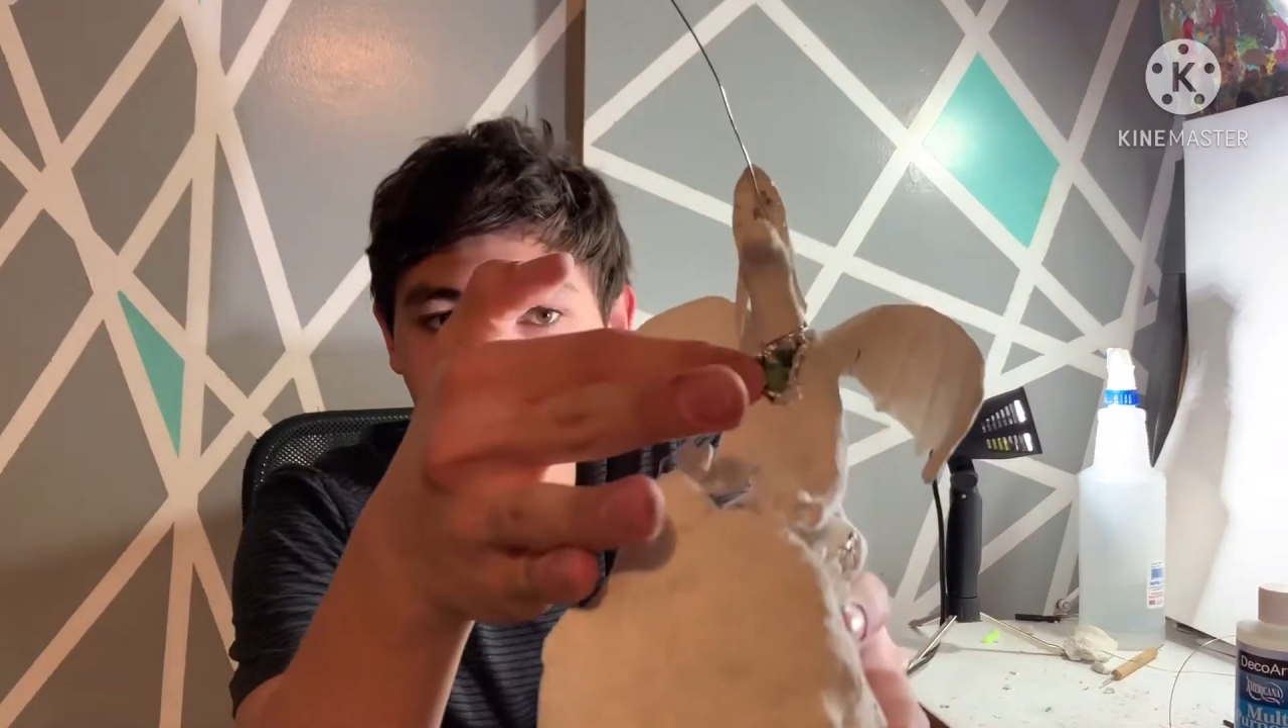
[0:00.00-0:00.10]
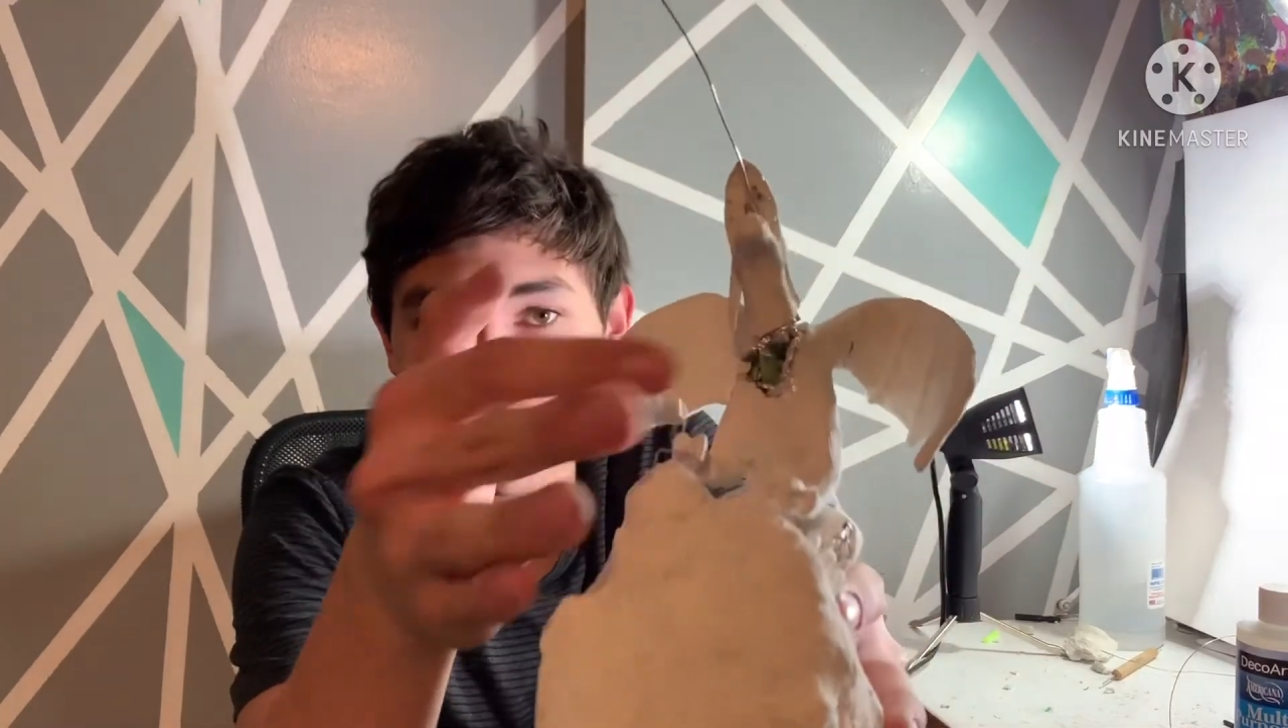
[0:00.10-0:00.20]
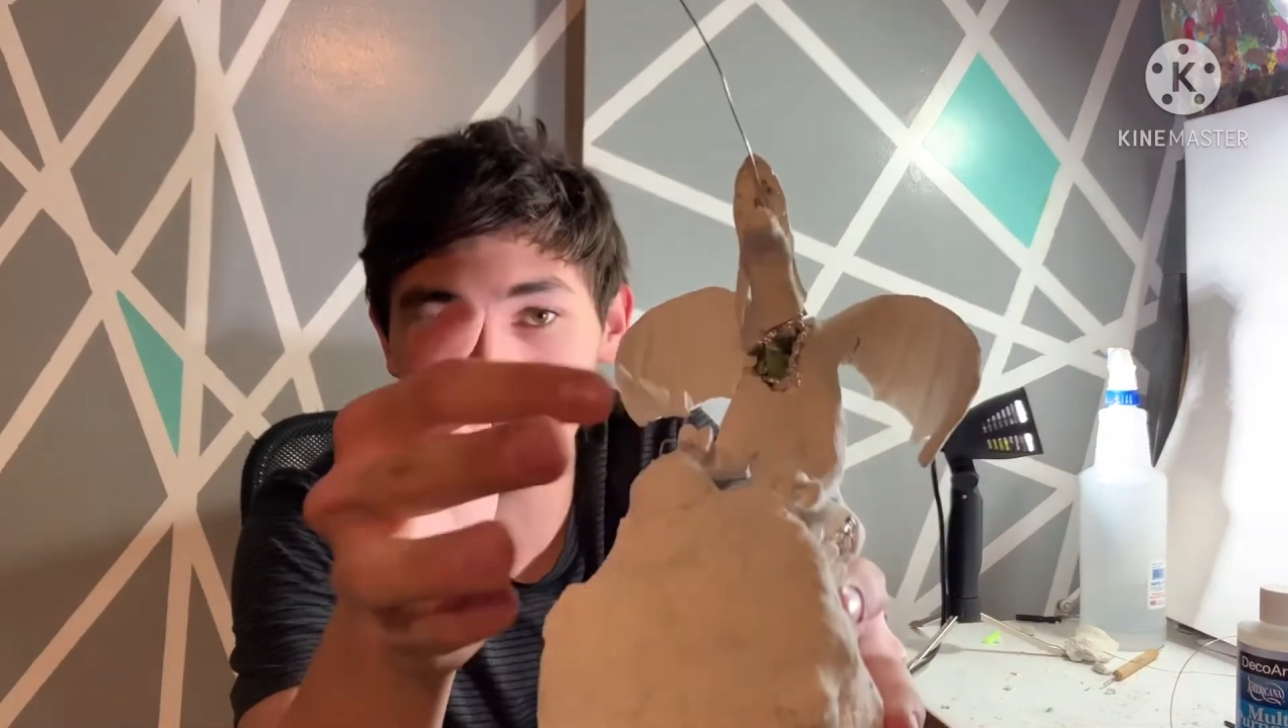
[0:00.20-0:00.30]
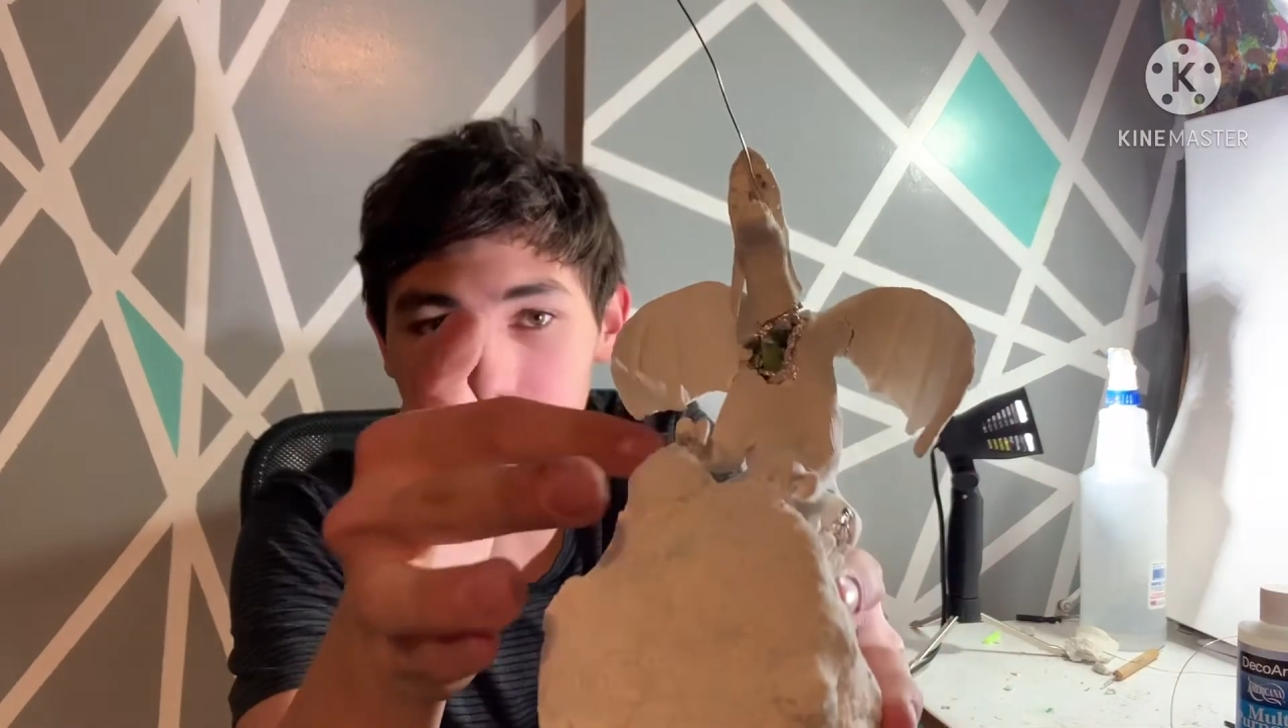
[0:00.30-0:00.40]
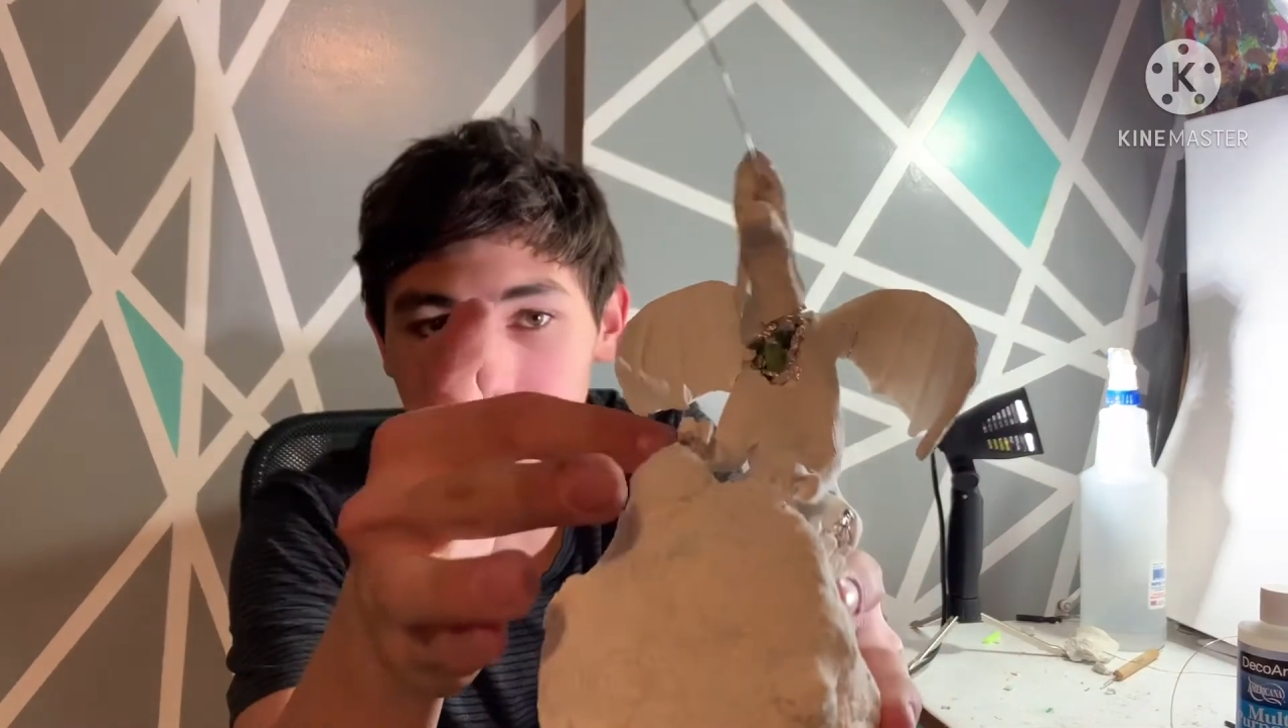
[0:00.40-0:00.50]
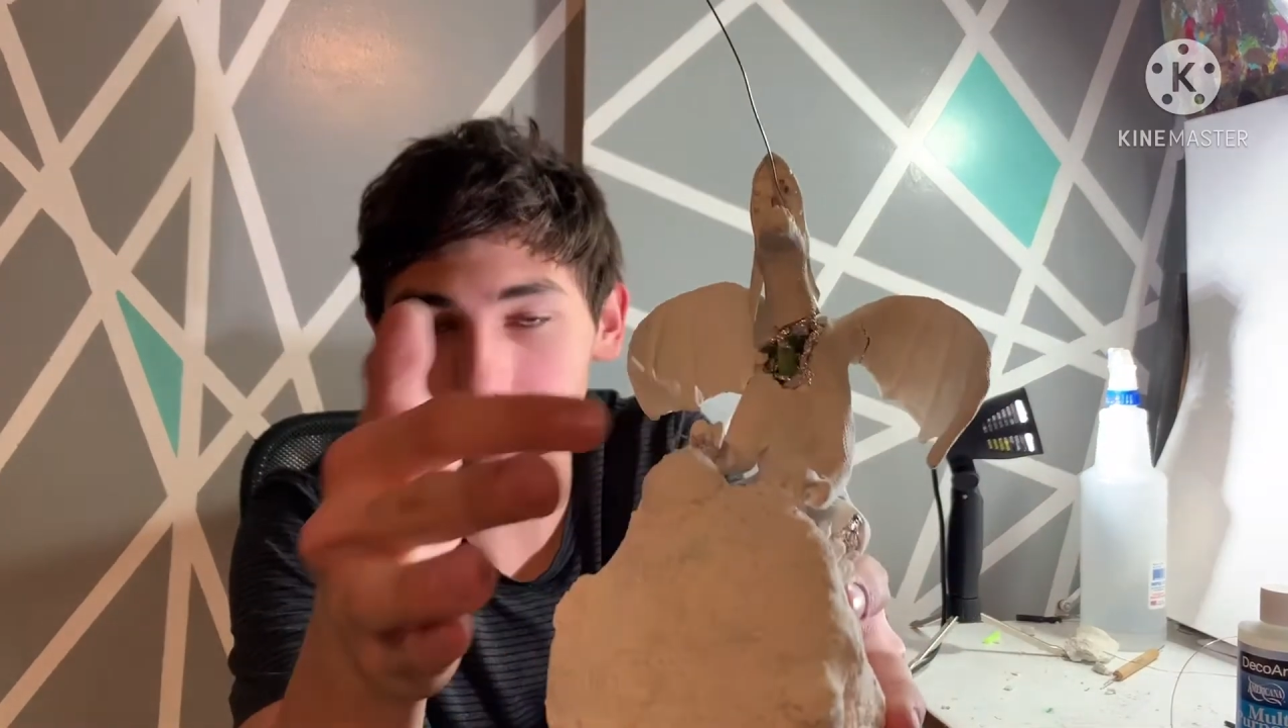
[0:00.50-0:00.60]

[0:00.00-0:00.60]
all these